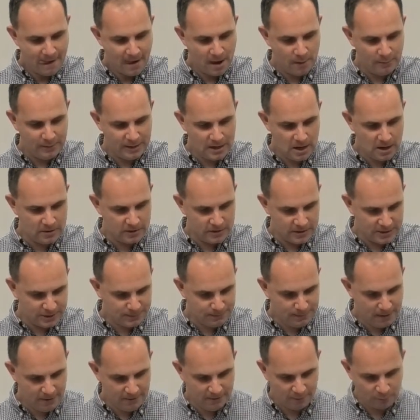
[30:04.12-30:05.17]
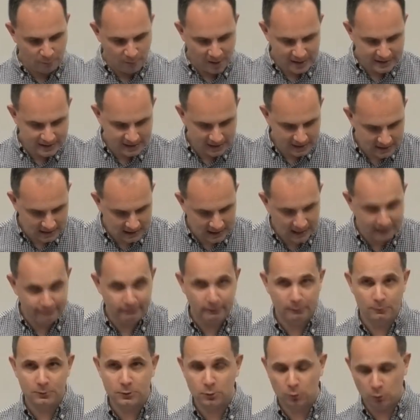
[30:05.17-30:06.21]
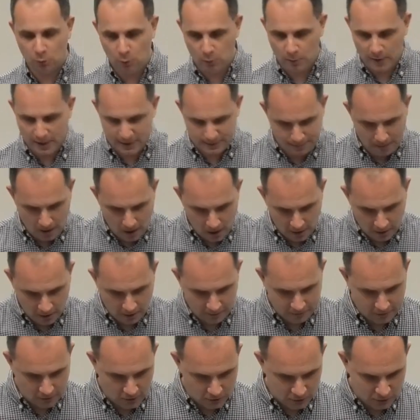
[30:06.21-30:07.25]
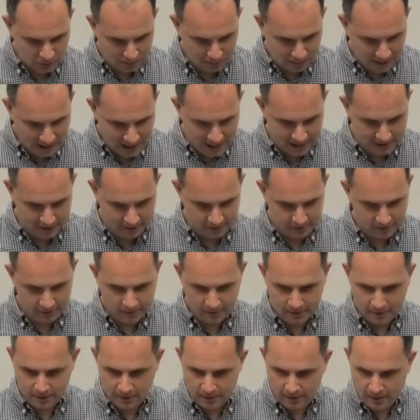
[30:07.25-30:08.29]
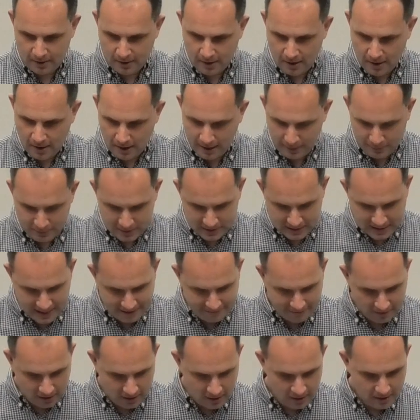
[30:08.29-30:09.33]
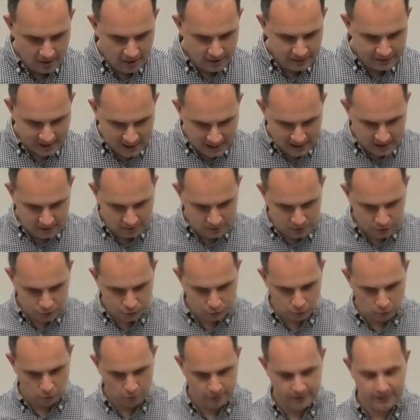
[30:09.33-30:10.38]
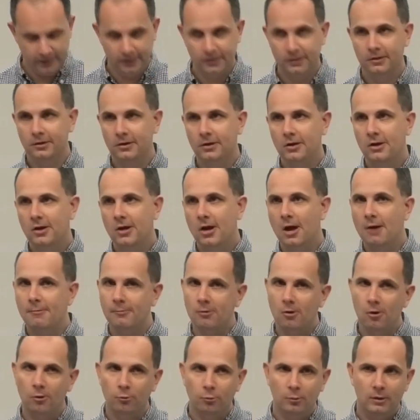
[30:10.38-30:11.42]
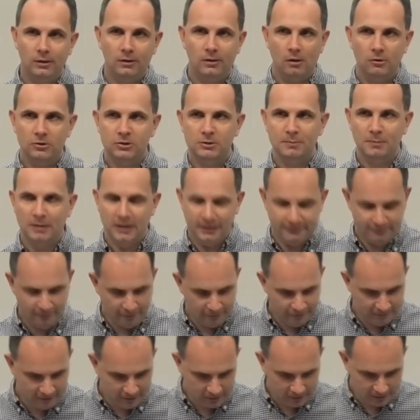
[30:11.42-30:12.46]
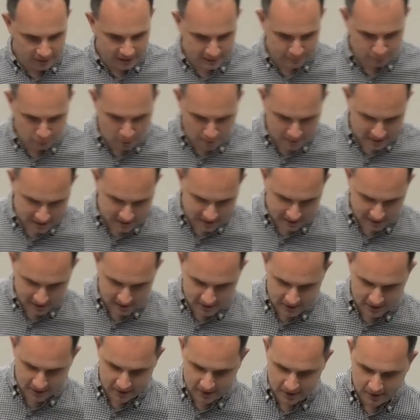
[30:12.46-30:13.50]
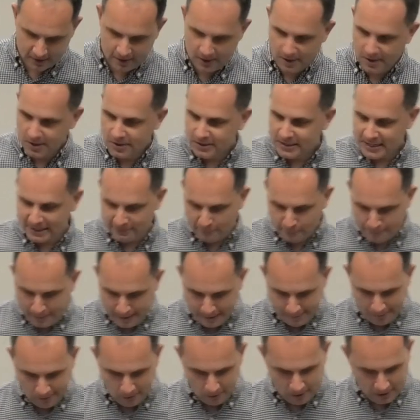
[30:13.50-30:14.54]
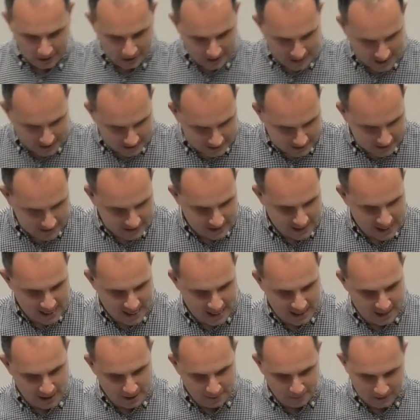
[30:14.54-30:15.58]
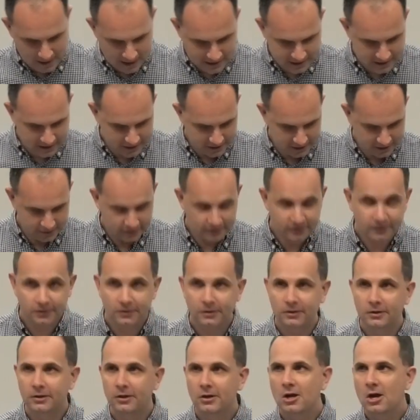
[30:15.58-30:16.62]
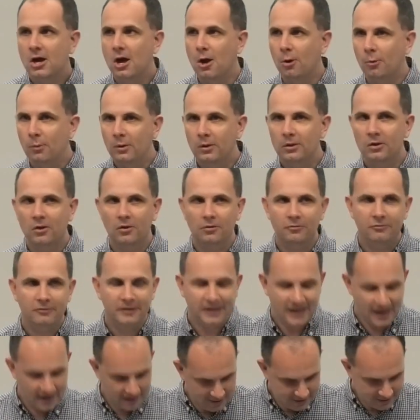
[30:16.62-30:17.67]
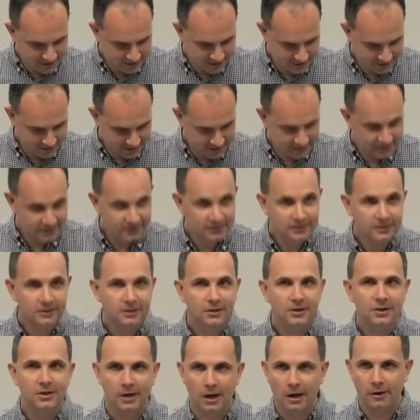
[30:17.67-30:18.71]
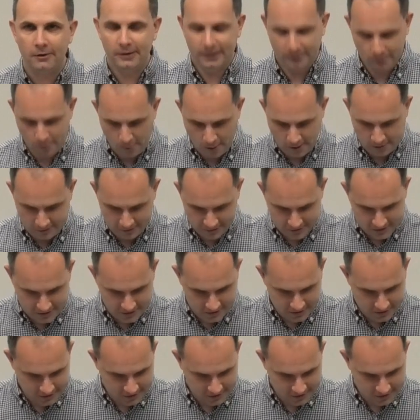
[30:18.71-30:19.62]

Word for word: And we know that this period of waiting in slavery was always part of God's plan. It was never the end of the story. And God will ultimately fulfill his promises to have a people, a land, and a blessing. Will God forget us? No, he won't.